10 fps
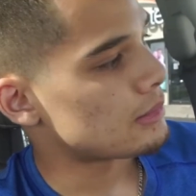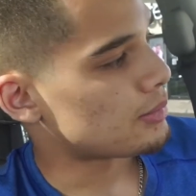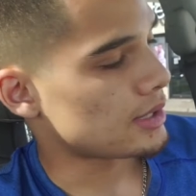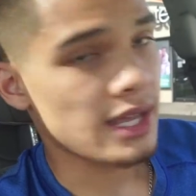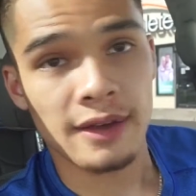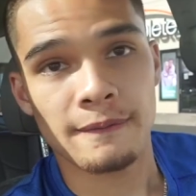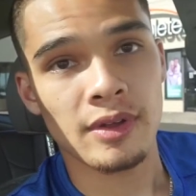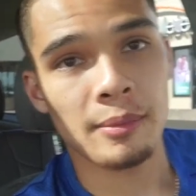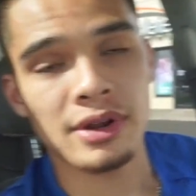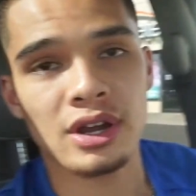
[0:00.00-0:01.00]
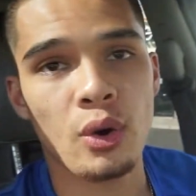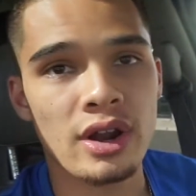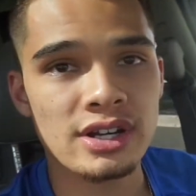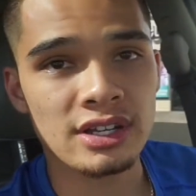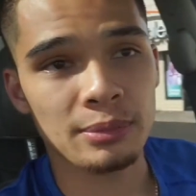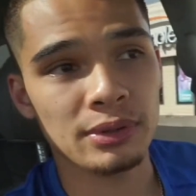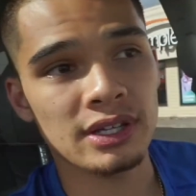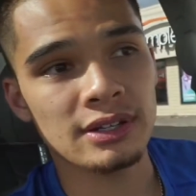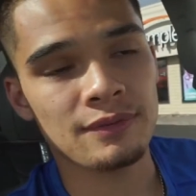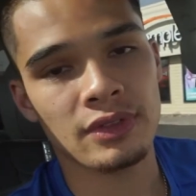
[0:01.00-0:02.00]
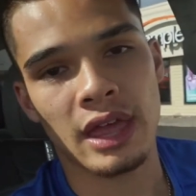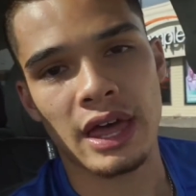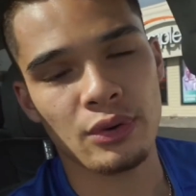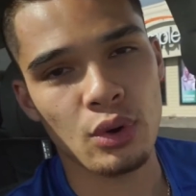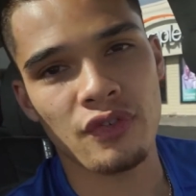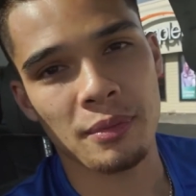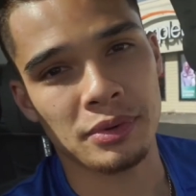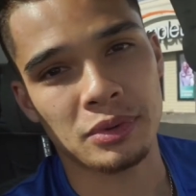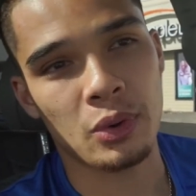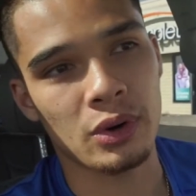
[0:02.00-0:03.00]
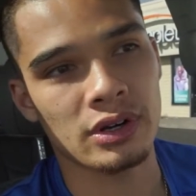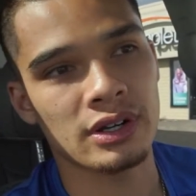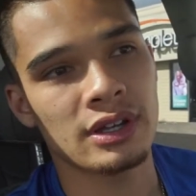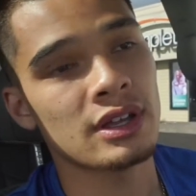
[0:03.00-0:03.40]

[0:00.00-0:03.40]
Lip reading: But yeah, I'm going to go on to Complete. I don't know if I'm going to record.